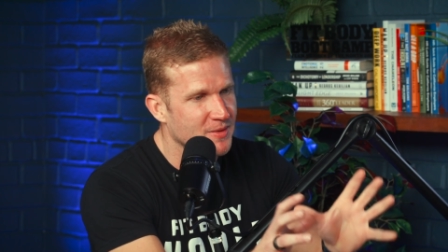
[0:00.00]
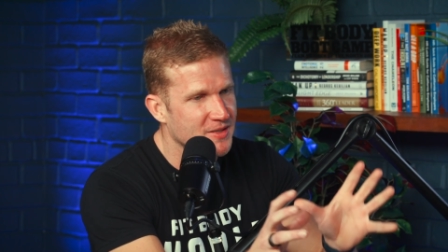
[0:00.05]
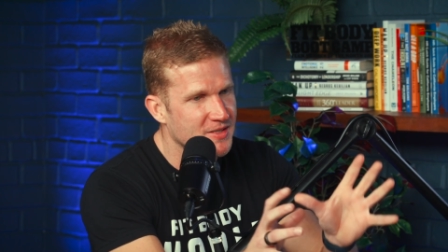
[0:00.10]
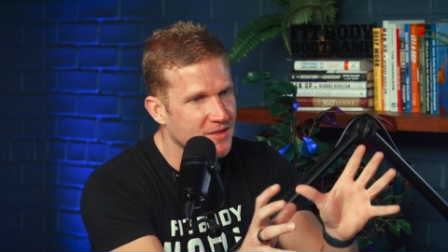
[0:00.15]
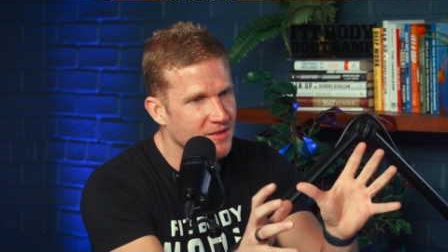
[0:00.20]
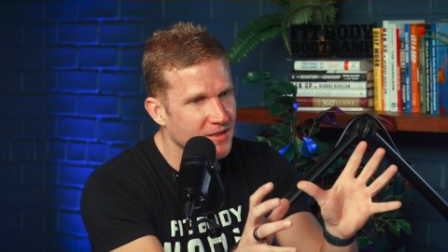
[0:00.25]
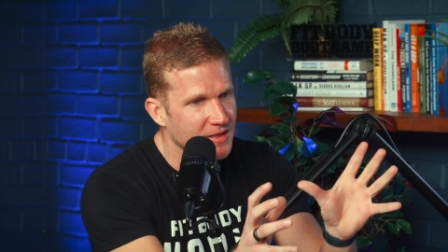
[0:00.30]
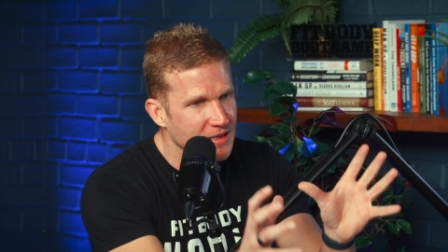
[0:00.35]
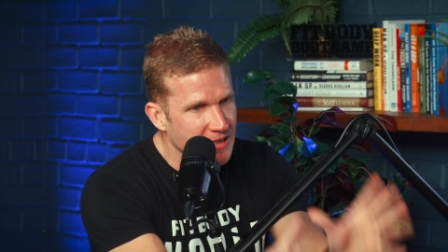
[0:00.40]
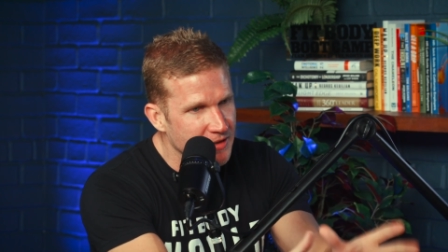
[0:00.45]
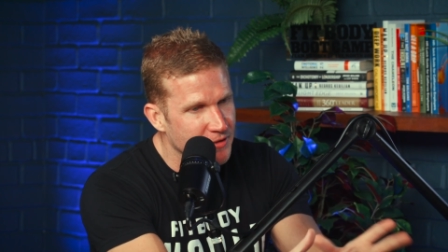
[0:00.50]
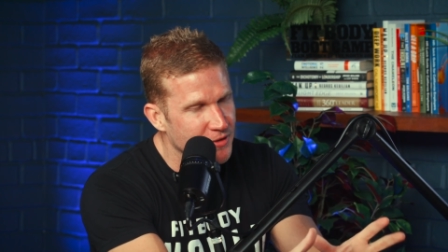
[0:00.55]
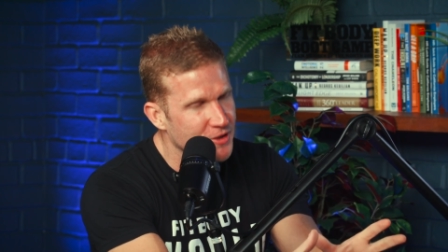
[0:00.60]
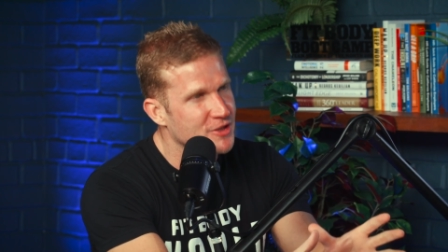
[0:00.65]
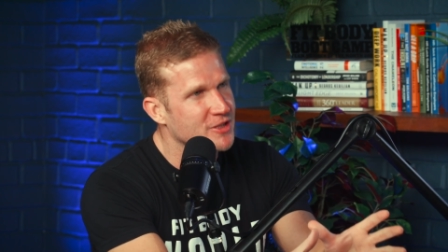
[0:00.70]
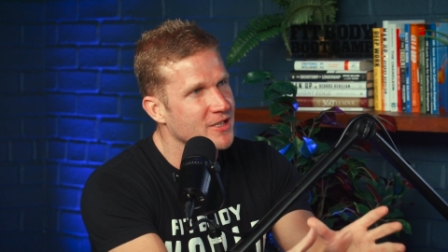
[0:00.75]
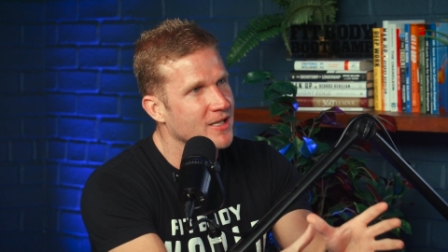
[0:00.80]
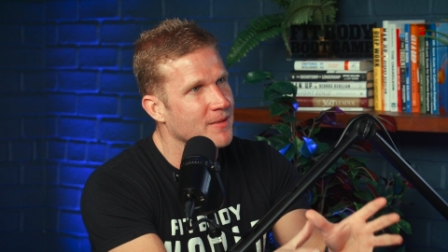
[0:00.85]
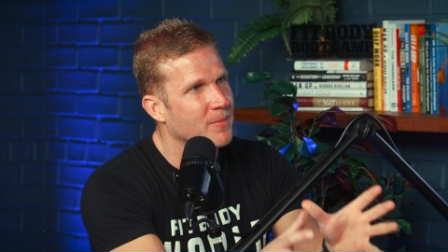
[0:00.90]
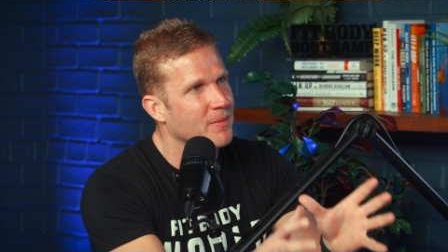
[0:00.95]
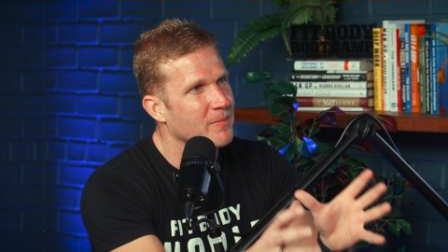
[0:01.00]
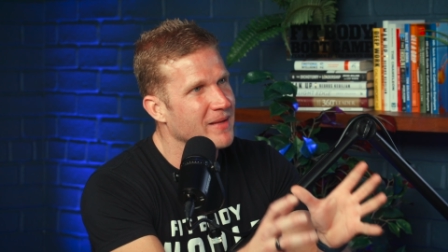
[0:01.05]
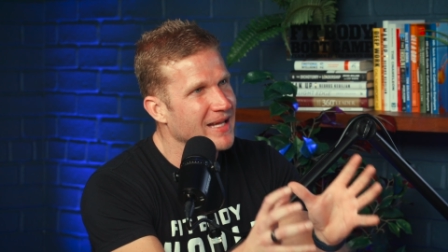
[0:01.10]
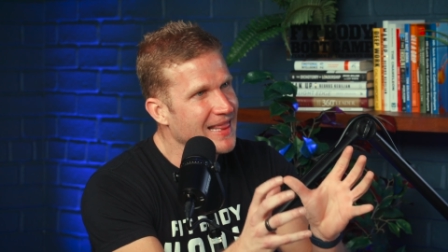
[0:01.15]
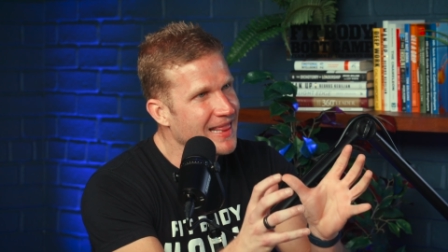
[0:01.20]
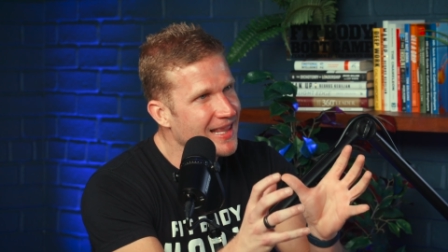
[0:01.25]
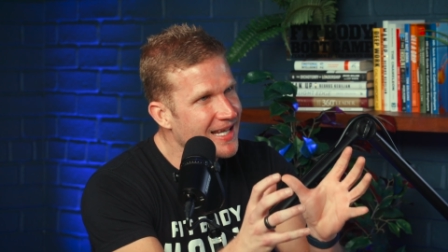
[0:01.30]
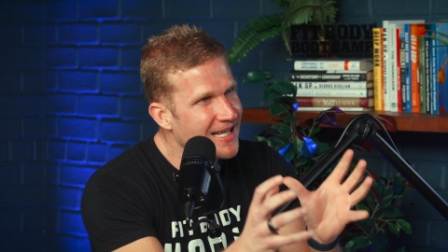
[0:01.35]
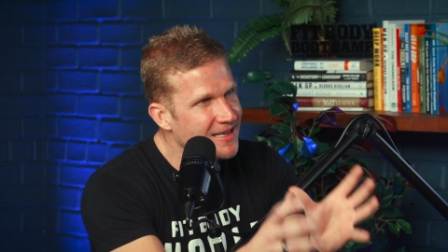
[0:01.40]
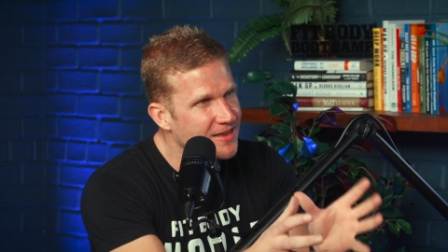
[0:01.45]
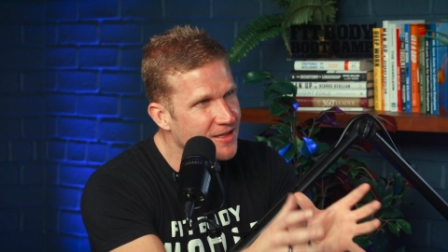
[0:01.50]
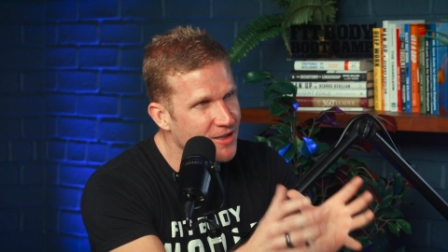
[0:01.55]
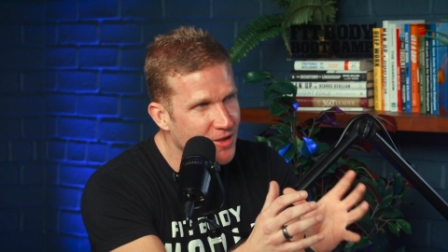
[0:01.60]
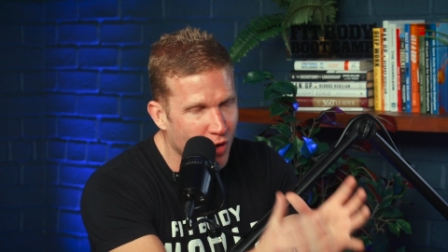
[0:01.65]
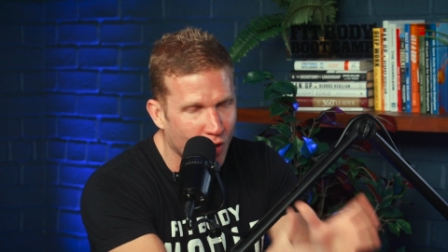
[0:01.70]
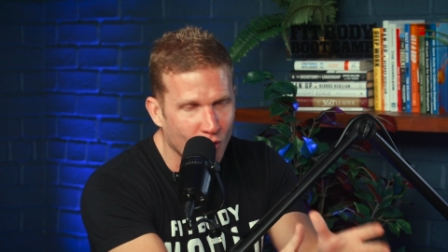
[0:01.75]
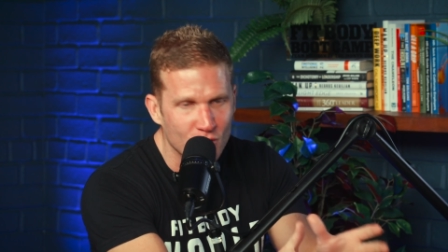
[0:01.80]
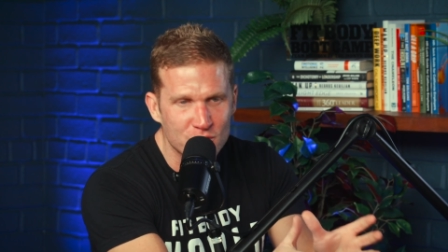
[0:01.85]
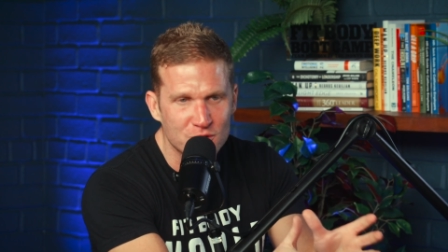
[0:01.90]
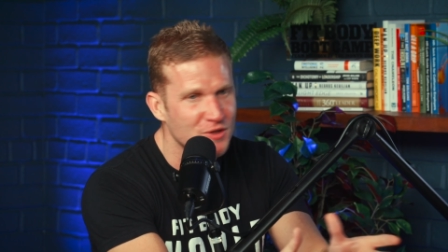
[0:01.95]
It's the leadership. I mean, it, the
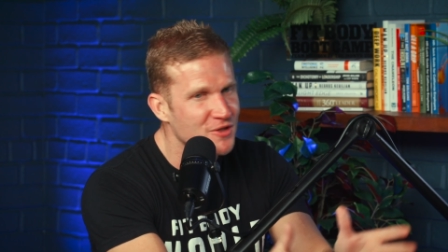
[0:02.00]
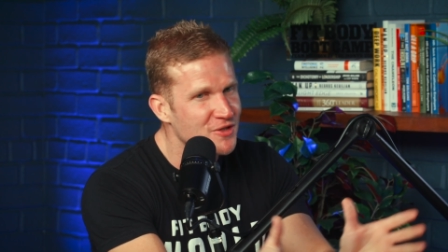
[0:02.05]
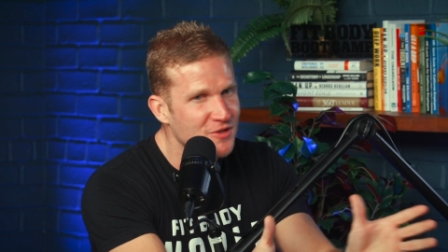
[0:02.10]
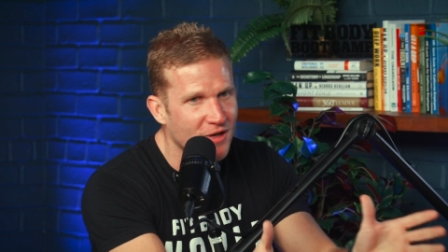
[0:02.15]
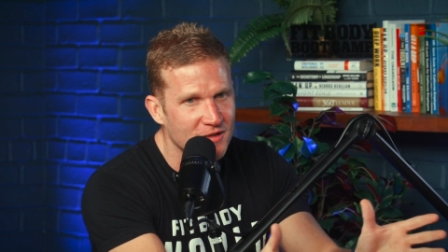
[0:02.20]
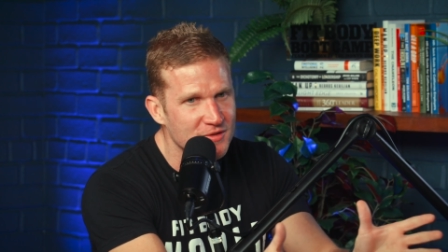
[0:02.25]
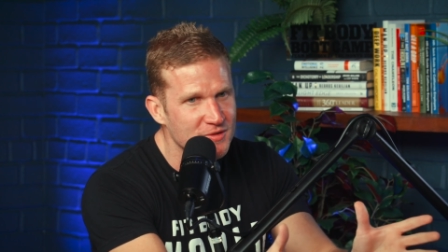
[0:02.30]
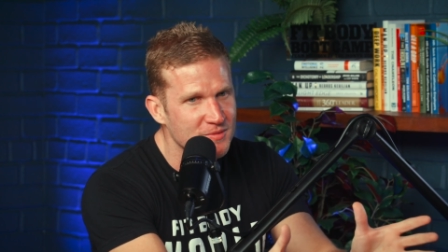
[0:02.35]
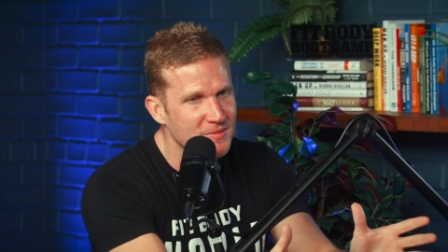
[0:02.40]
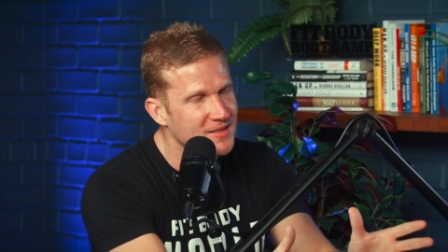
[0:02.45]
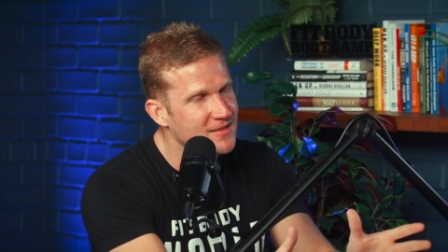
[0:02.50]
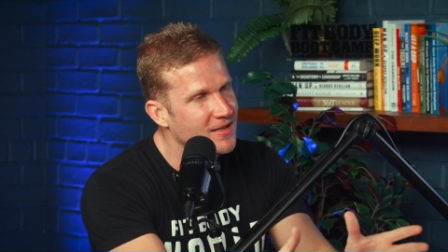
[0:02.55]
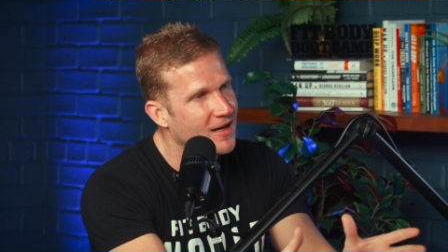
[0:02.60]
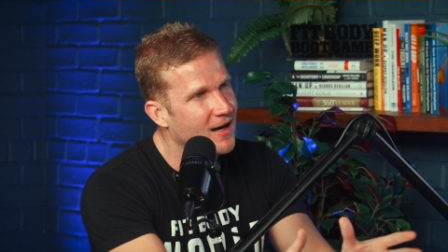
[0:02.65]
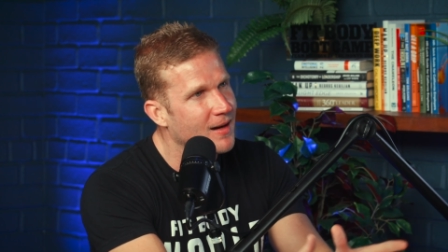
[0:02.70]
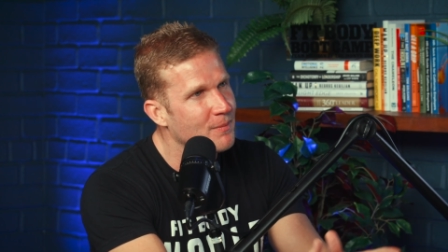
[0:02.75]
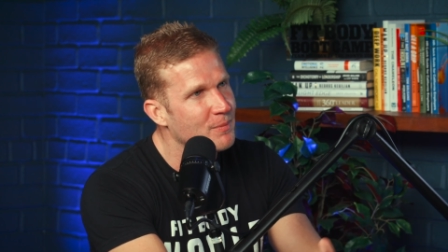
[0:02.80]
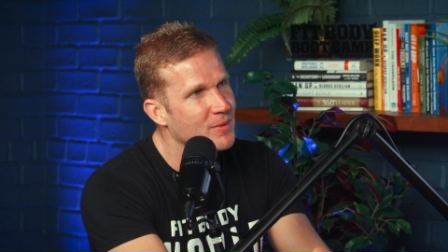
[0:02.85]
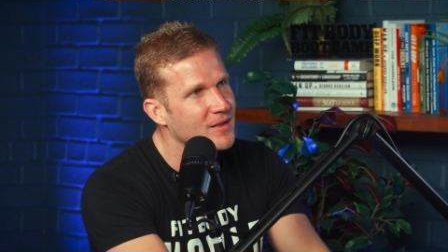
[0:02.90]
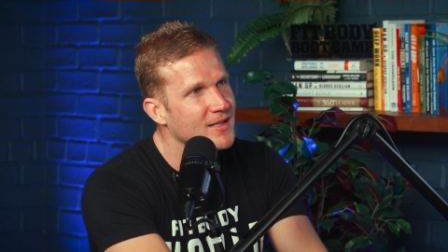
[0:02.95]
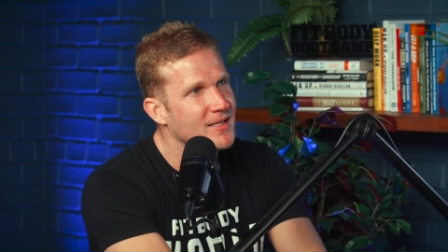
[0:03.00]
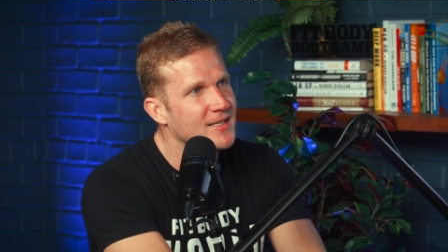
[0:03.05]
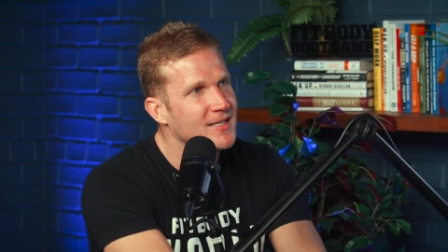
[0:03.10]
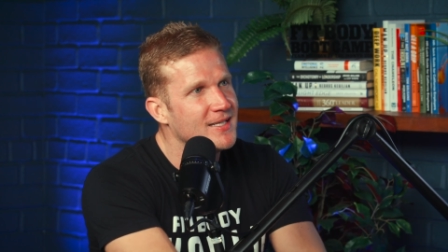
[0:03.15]
culture starts from the top.